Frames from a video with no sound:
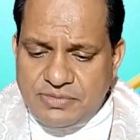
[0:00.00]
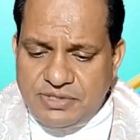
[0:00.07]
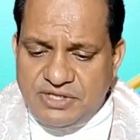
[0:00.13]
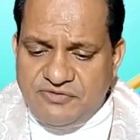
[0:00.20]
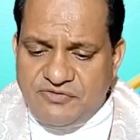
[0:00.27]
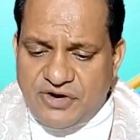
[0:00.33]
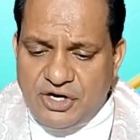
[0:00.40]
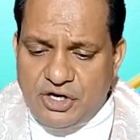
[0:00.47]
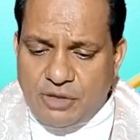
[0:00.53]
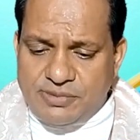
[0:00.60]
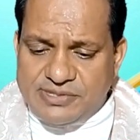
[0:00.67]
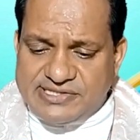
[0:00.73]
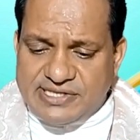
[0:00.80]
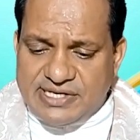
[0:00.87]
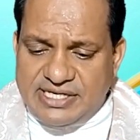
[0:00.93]
in front of
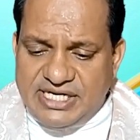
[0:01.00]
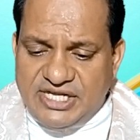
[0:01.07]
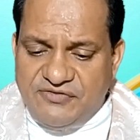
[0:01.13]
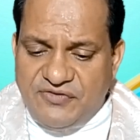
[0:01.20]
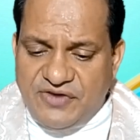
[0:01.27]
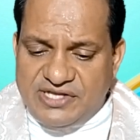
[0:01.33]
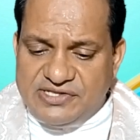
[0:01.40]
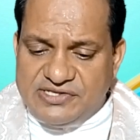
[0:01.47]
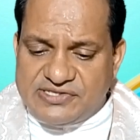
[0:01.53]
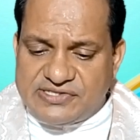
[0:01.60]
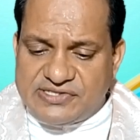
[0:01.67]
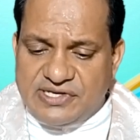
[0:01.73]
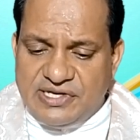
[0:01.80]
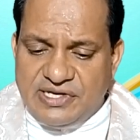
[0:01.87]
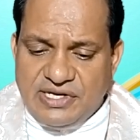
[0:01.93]
his defense
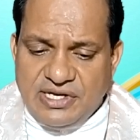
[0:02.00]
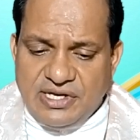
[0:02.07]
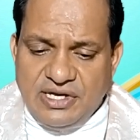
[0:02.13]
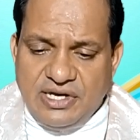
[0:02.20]
uh,